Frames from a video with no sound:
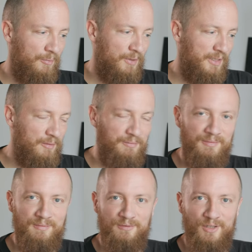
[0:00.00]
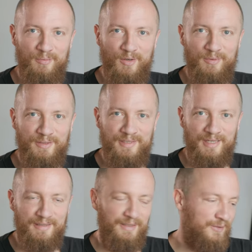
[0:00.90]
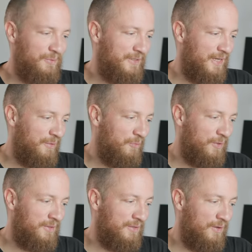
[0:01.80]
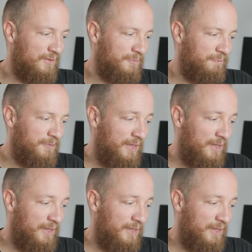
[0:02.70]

But yeah, for the moment, that is what I am working on.